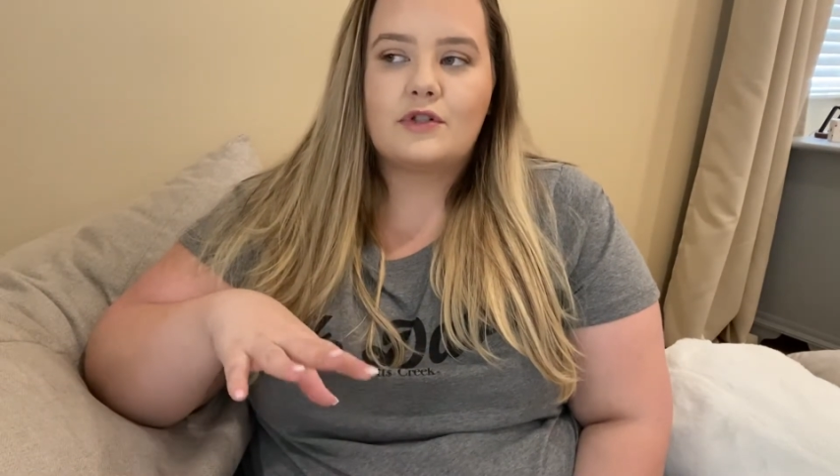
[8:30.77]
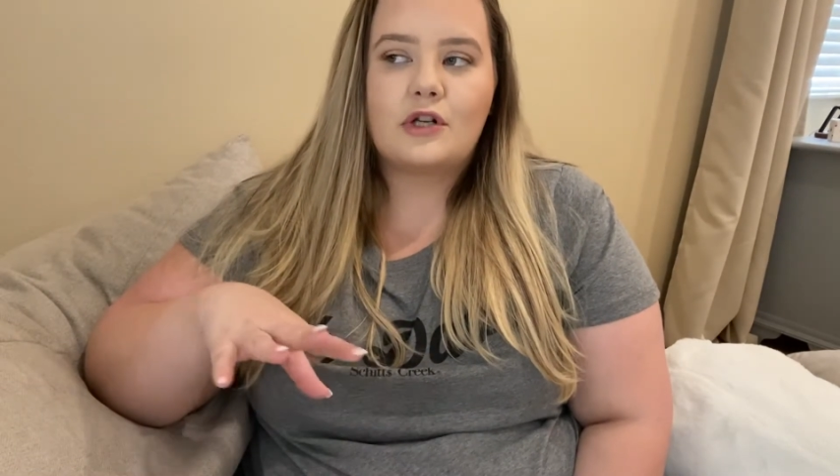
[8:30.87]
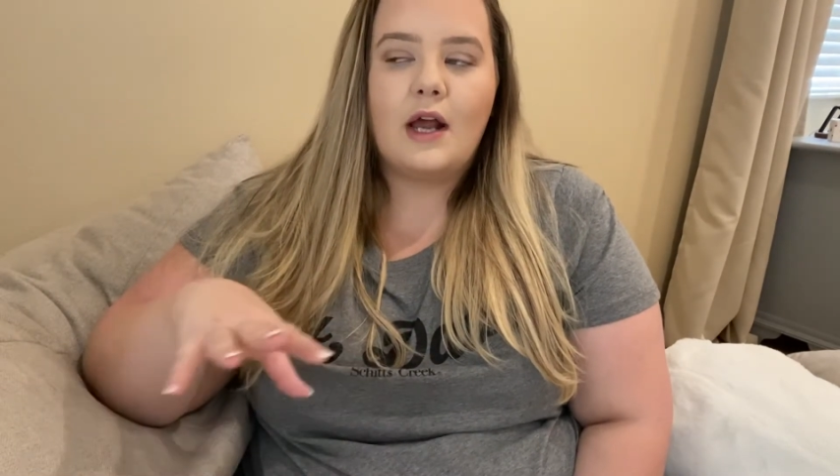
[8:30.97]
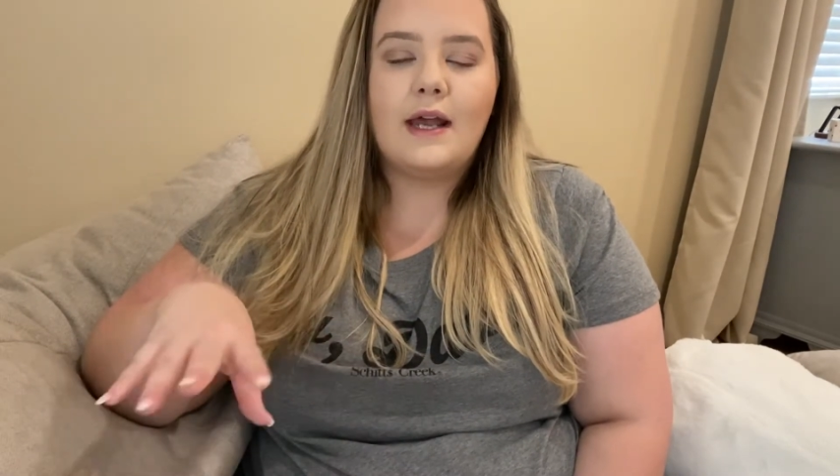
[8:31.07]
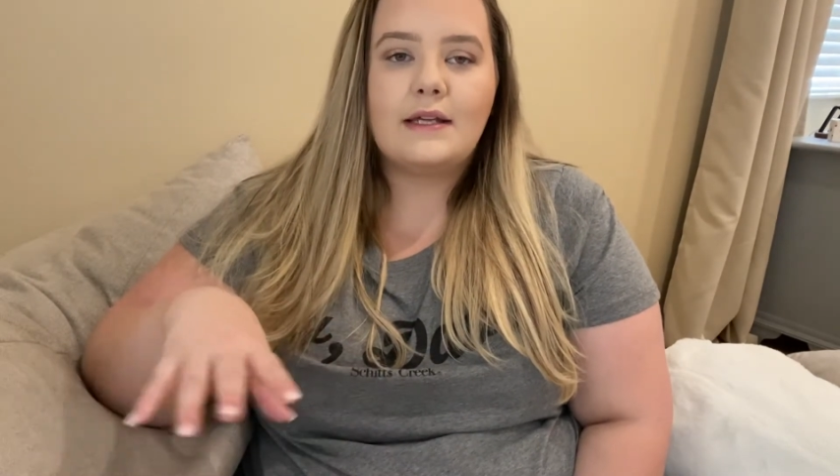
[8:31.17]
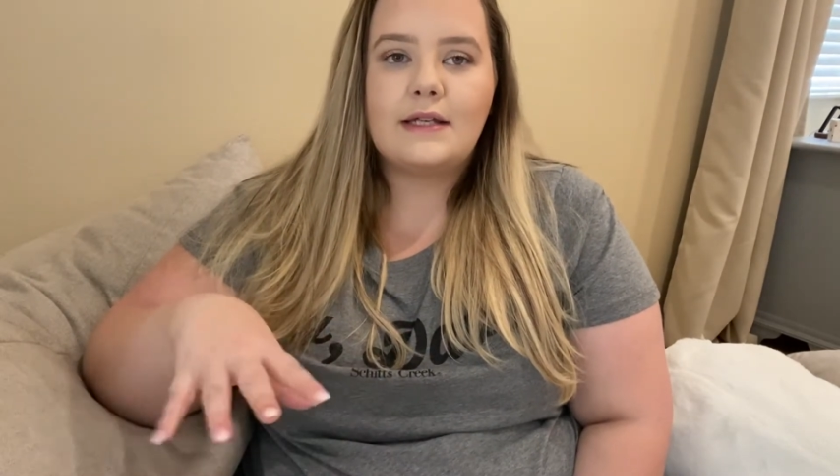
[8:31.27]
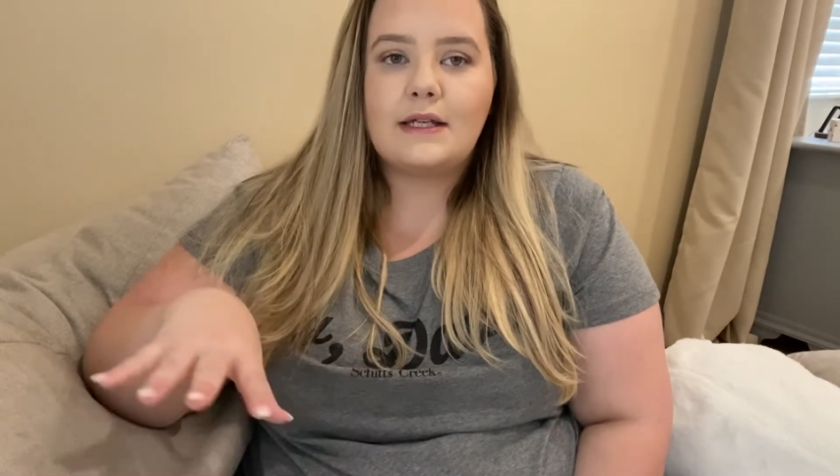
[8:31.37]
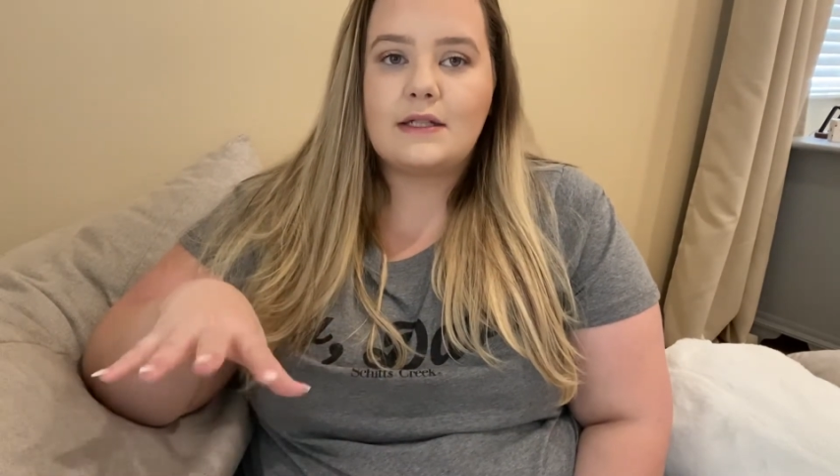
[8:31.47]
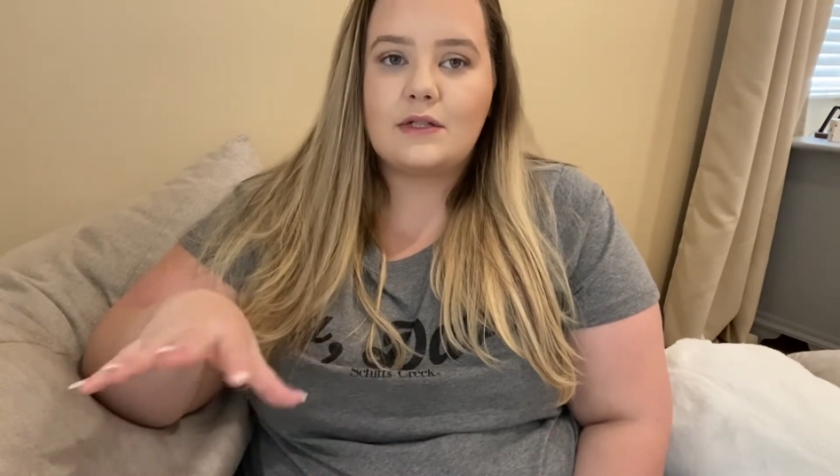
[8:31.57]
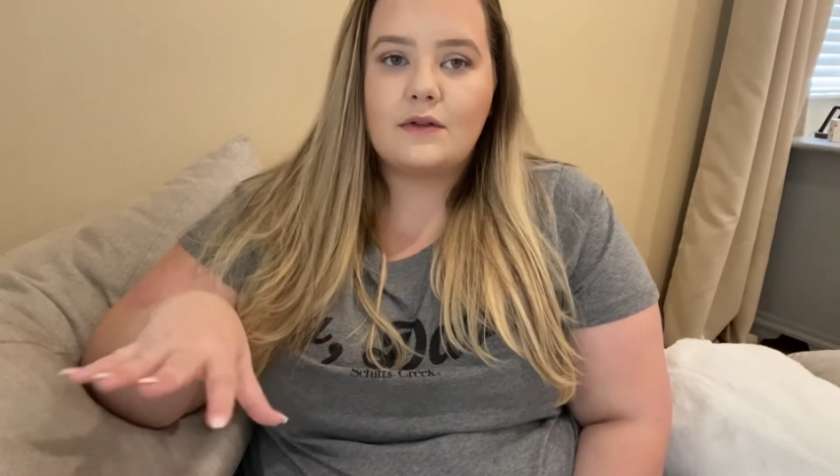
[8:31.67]
trying to
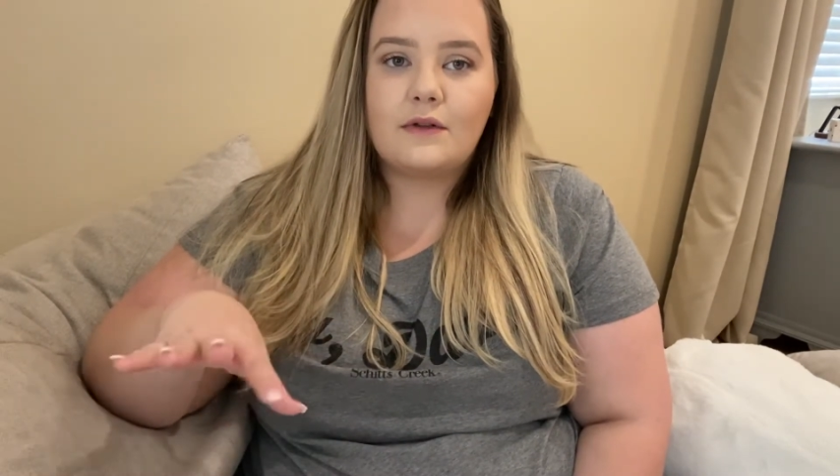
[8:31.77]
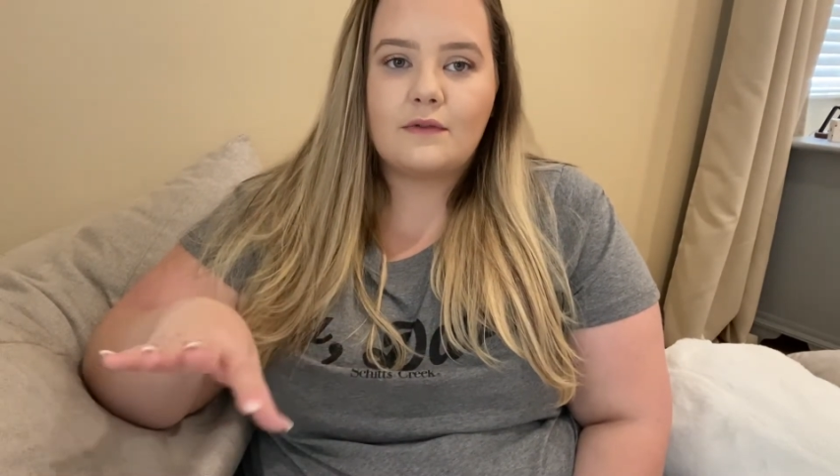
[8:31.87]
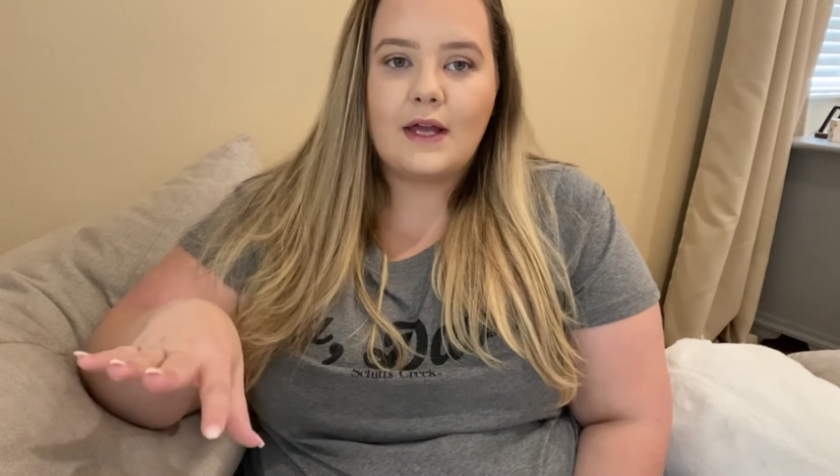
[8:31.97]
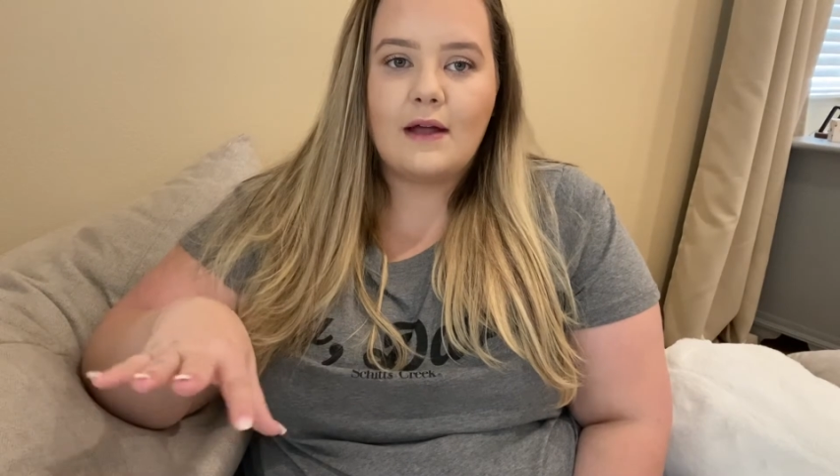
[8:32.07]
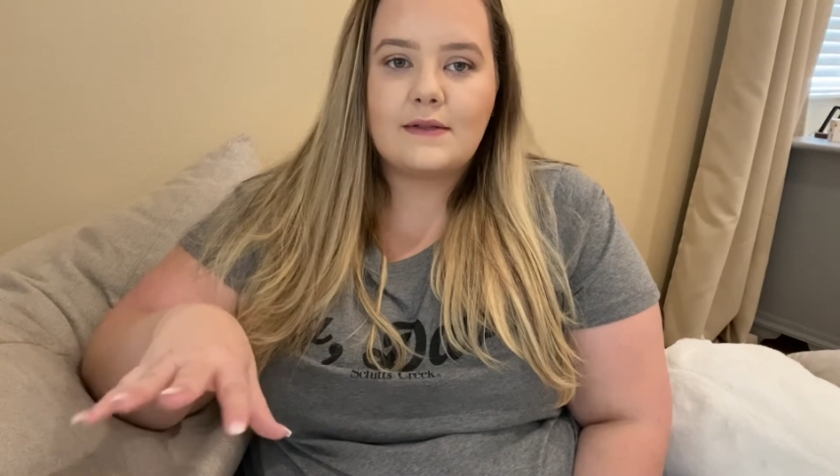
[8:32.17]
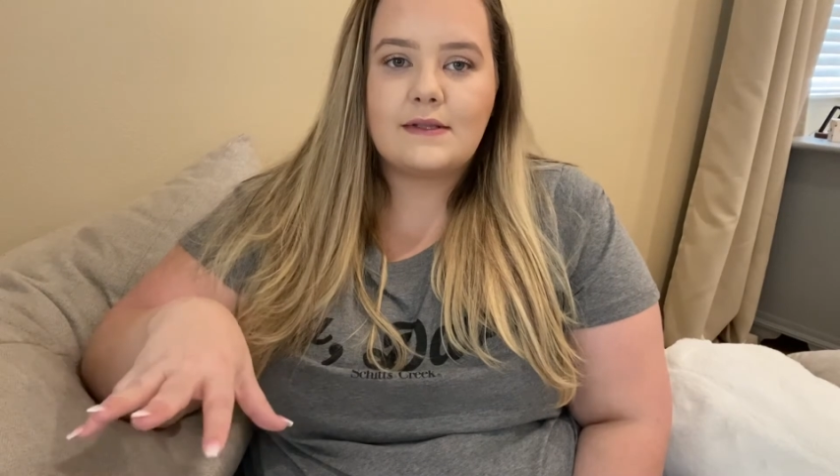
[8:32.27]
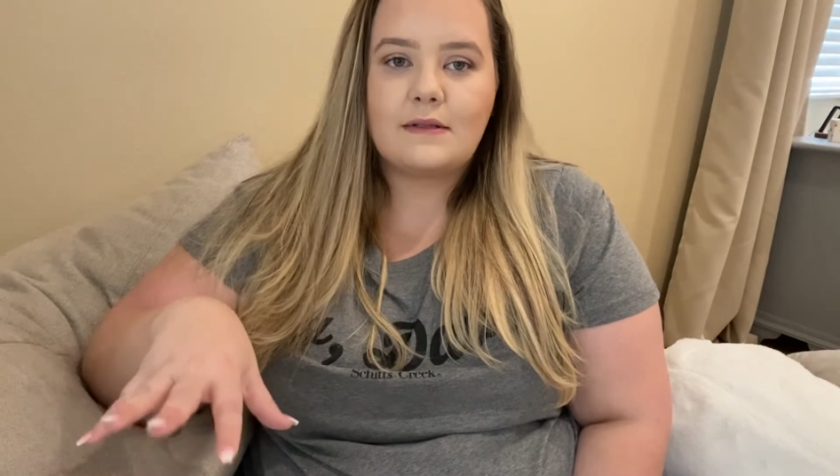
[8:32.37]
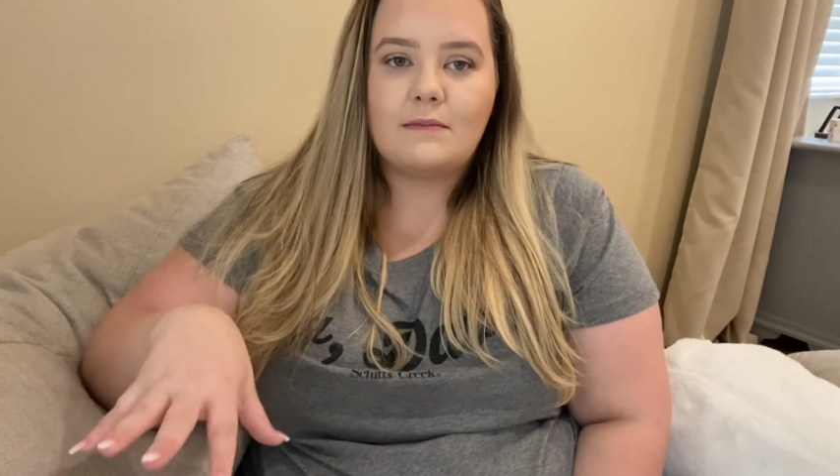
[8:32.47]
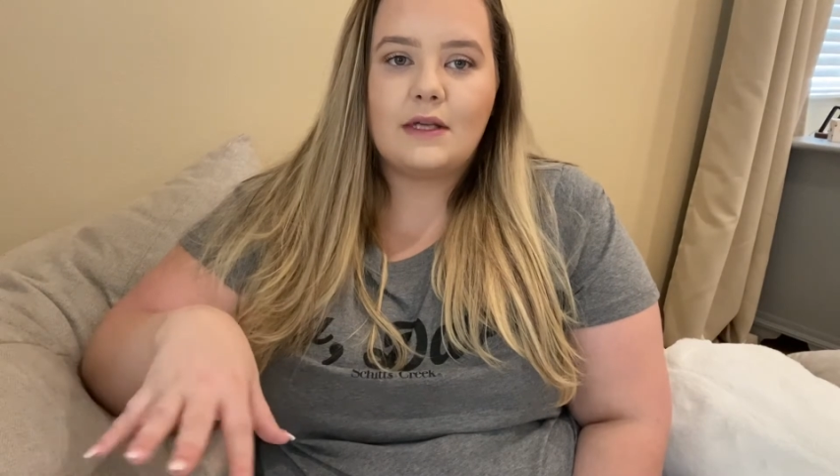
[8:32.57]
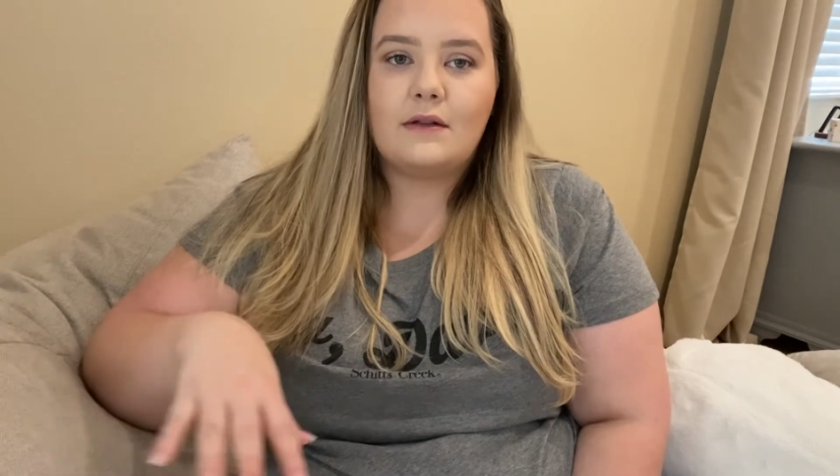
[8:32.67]
eat 2 to 3
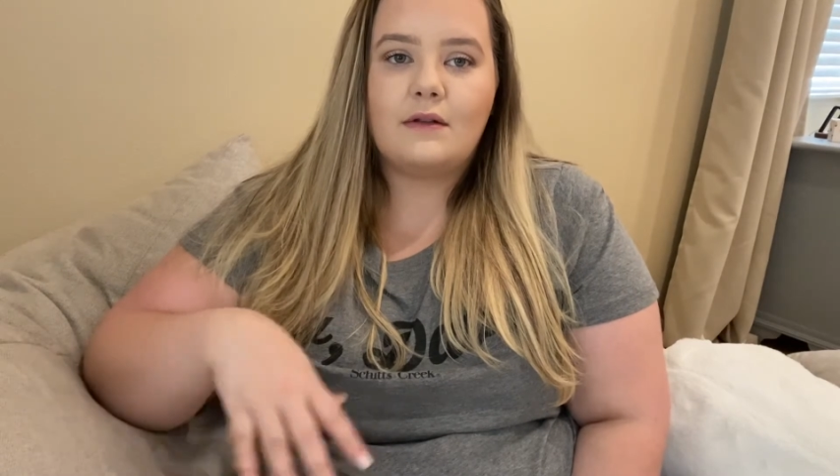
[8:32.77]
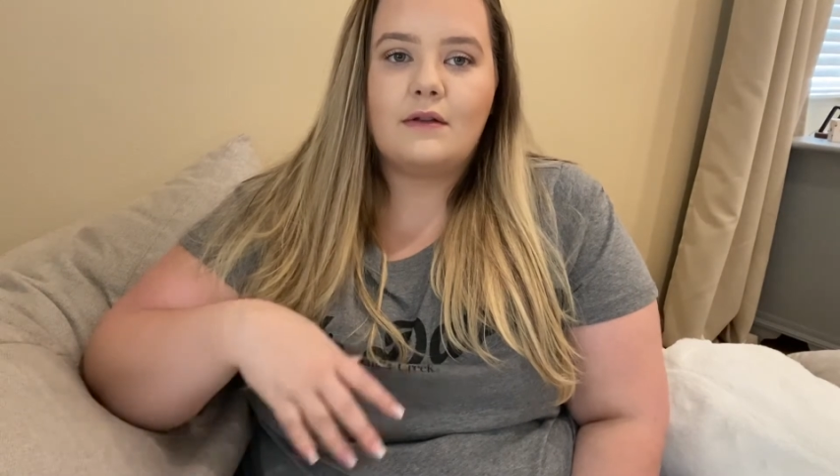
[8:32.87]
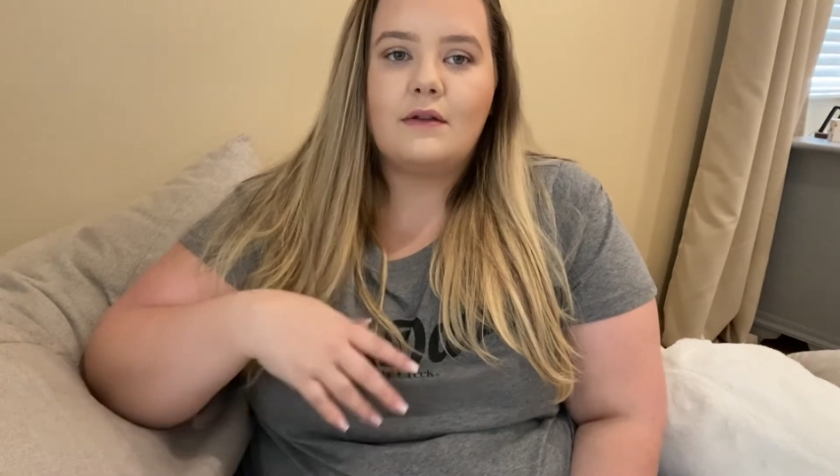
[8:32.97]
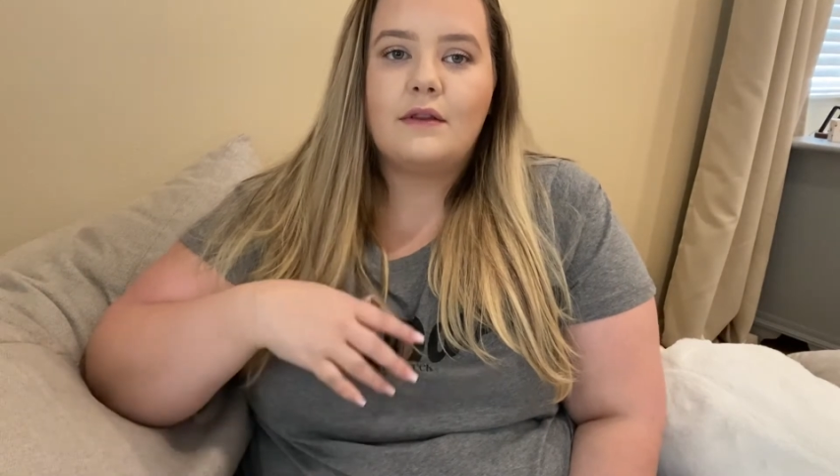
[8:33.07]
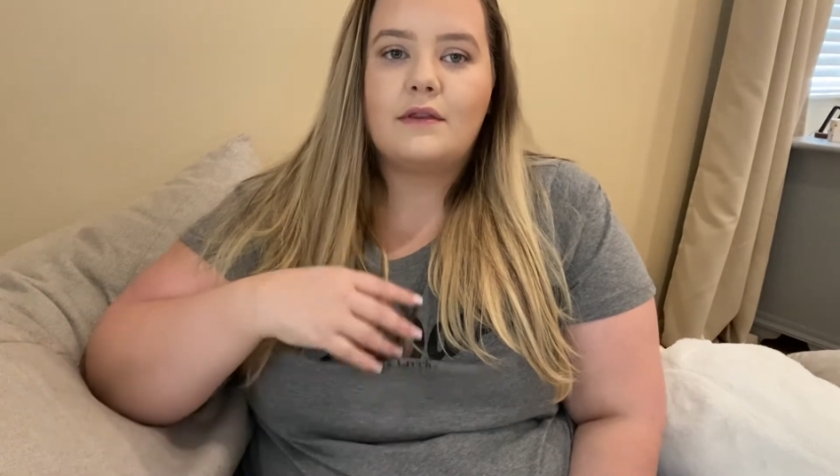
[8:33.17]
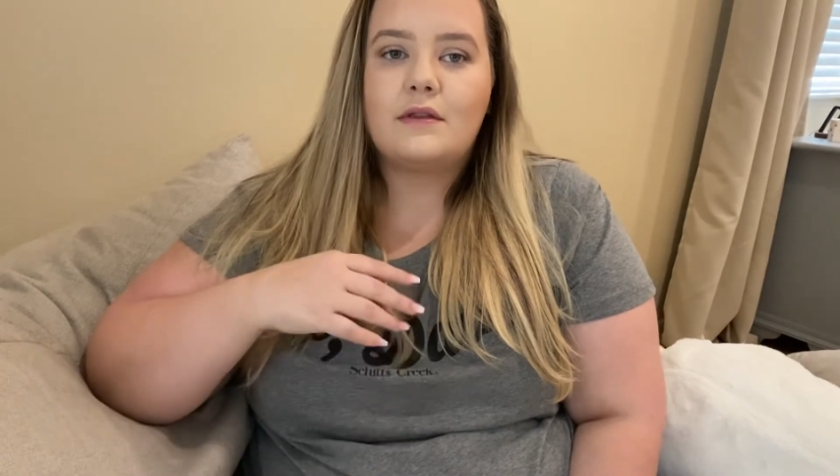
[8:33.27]
ounces a meal,